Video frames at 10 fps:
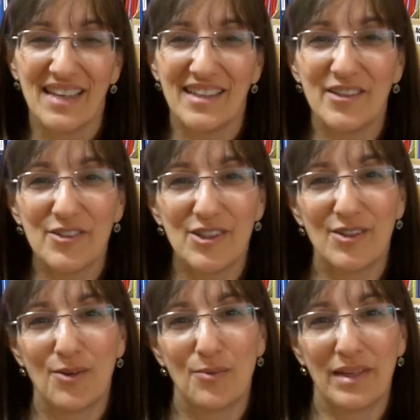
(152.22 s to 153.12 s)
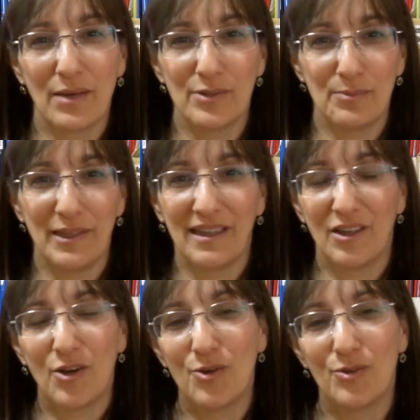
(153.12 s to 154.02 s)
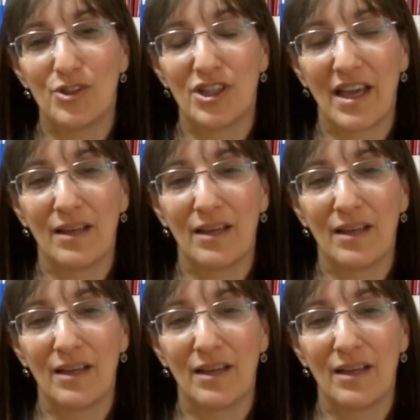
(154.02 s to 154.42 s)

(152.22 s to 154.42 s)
Years ago when I was being coached,